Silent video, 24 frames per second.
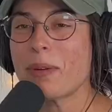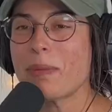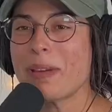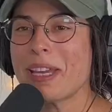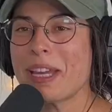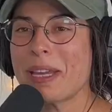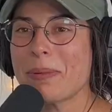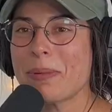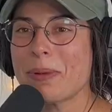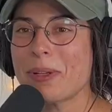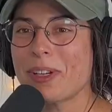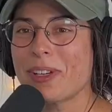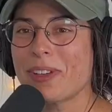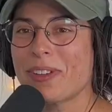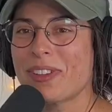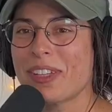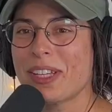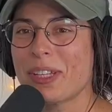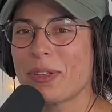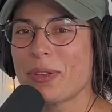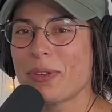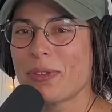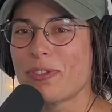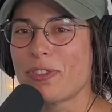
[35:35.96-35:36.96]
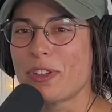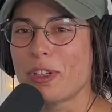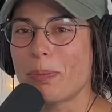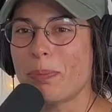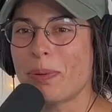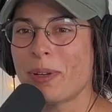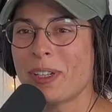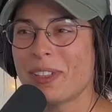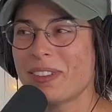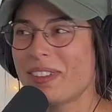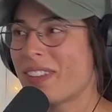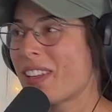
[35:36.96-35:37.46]
be able, because they do
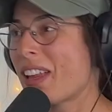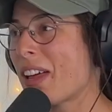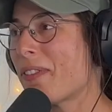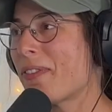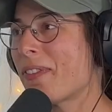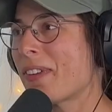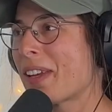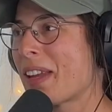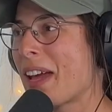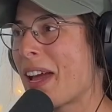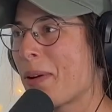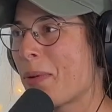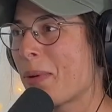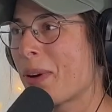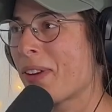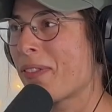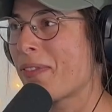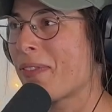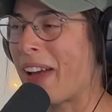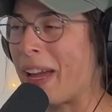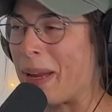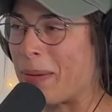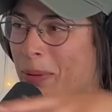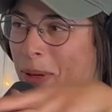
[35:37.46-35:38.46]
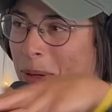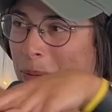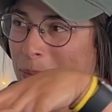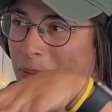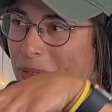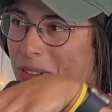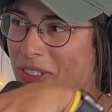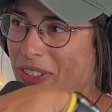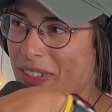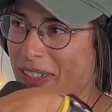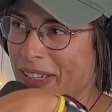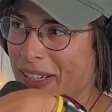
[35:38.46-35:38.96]
footprint stuff, and I wear
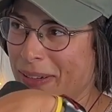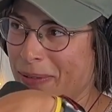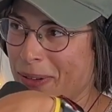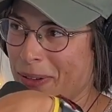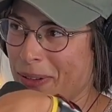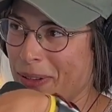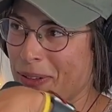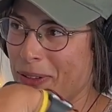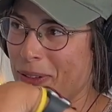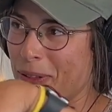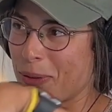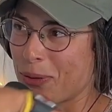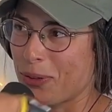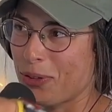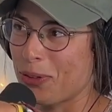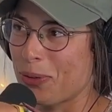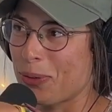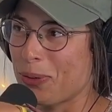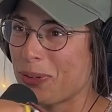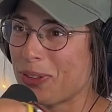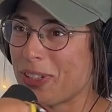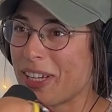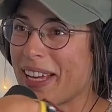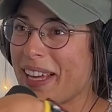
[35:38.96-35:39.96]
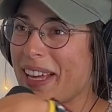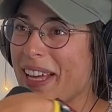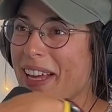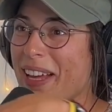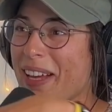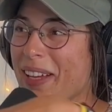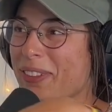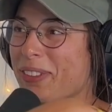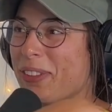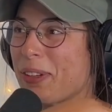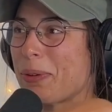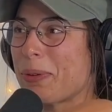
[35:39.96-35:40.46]
Vibrams. I wear the toe
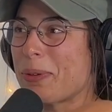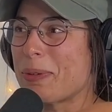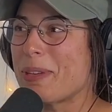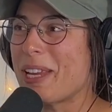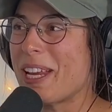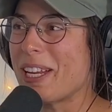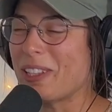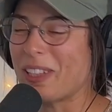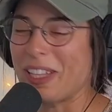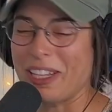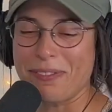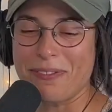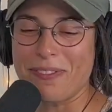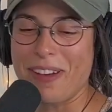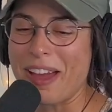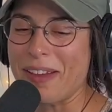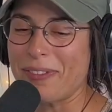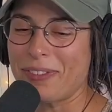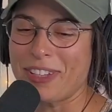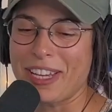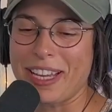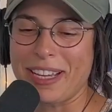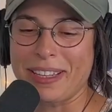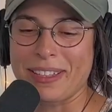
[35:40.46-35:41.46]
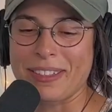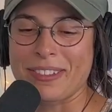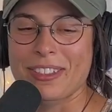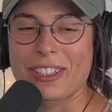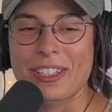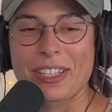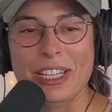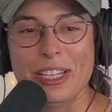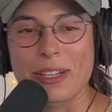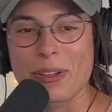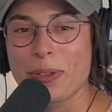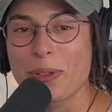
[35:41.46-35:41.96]
shoes, so it would take like 5 seconds.
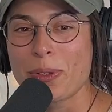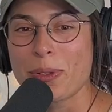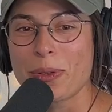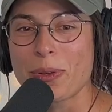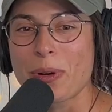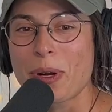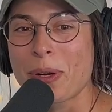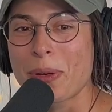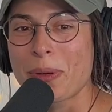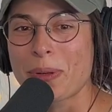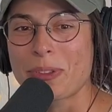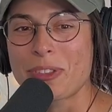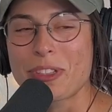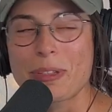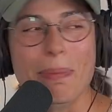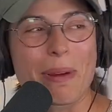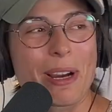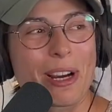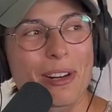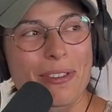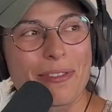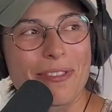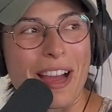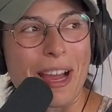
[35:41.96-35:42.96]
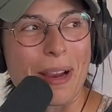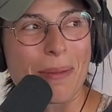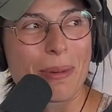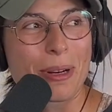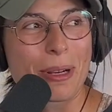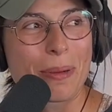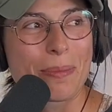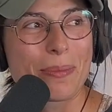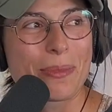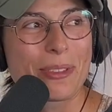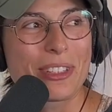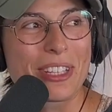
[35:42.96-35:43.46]
Or like, who owns a pair of
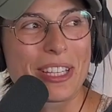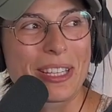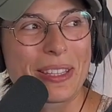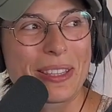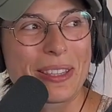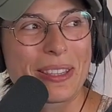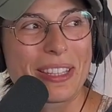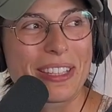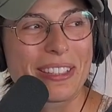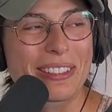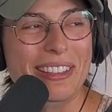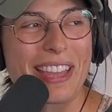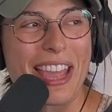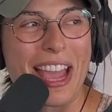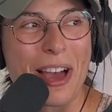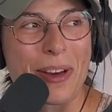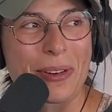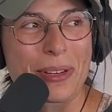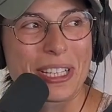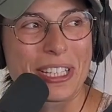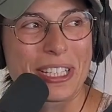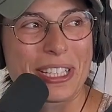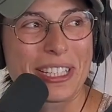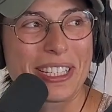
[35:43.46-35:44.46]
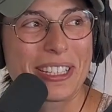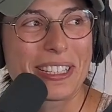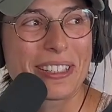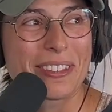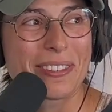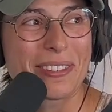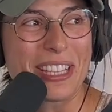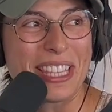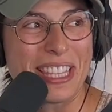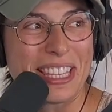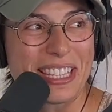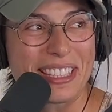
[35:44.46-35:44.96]
Vibrams in this county
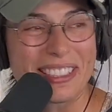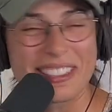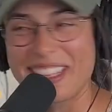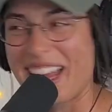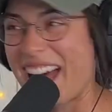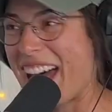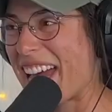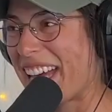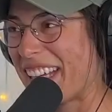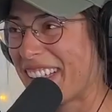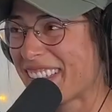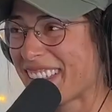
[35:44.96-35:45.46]
in this size?